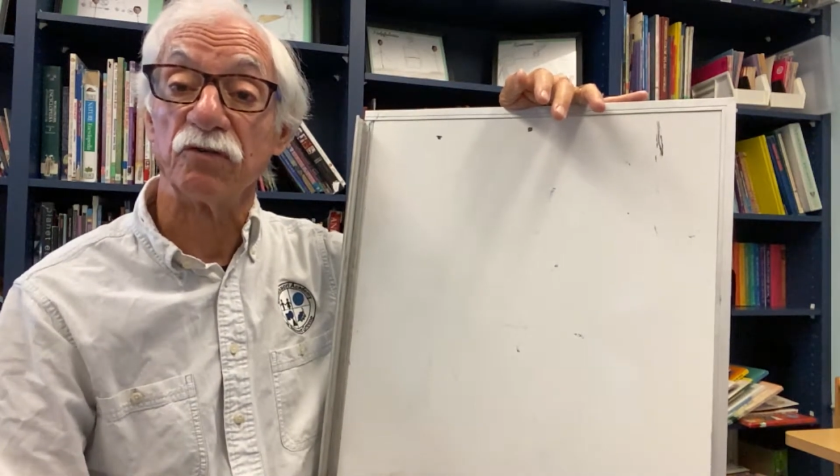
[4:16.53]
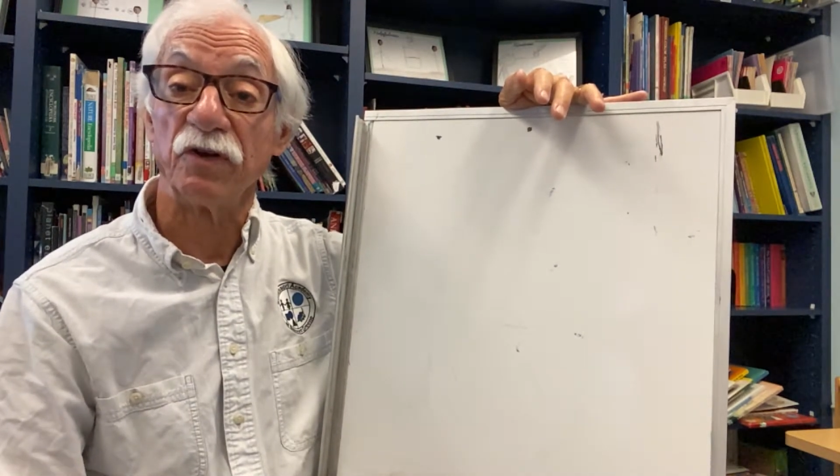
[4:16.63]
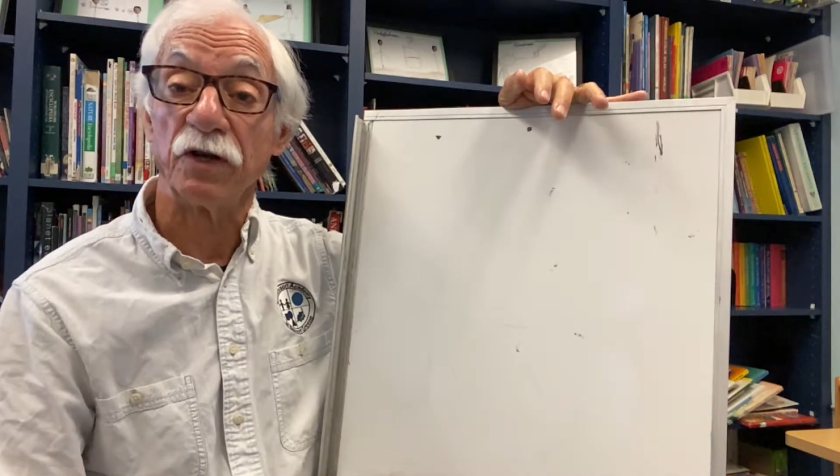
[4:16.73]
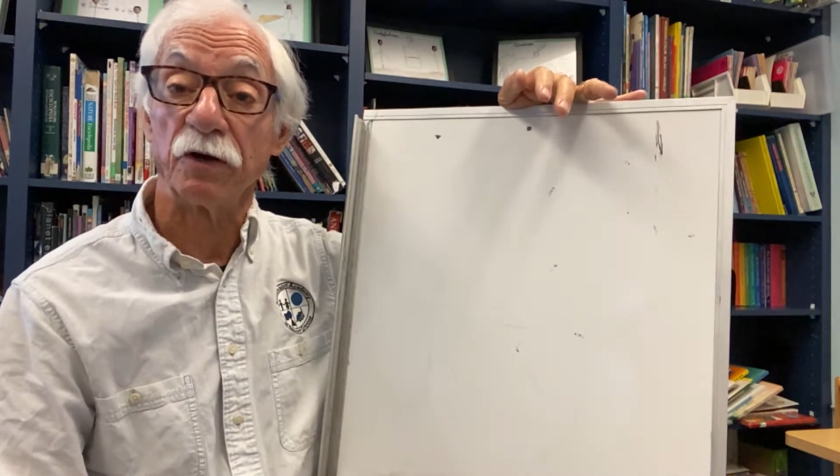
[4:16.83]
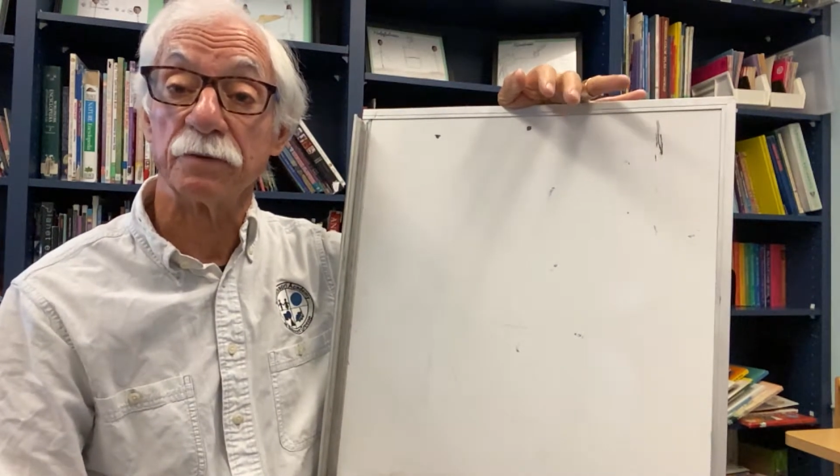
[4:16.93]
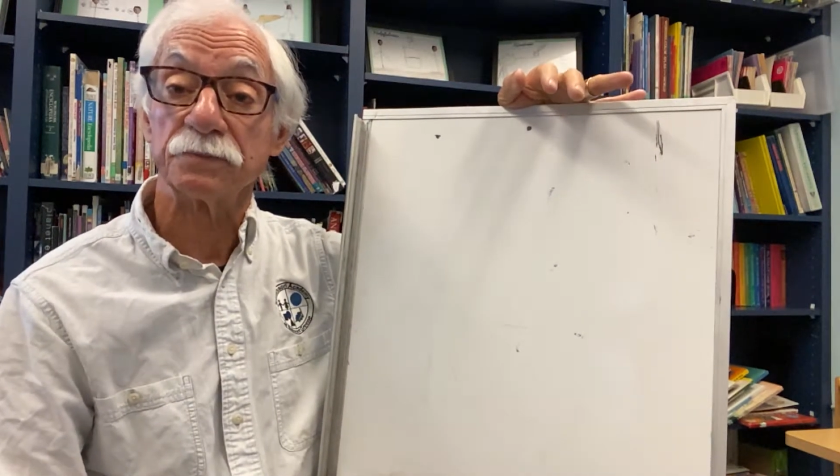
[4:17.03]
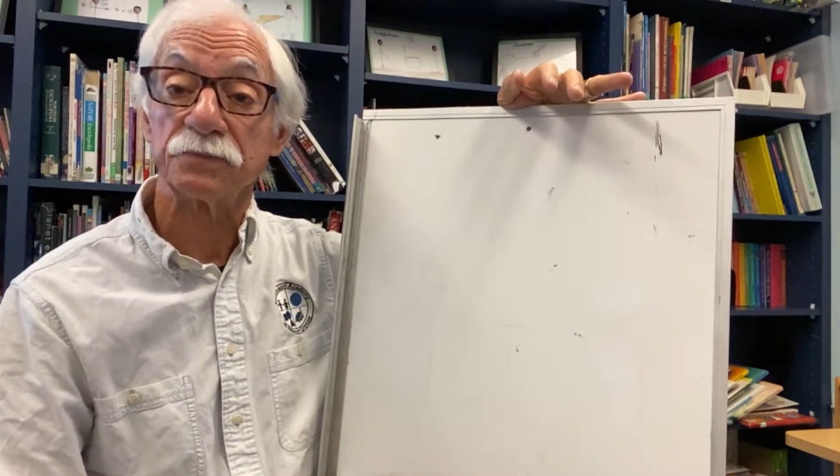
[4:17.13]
your video.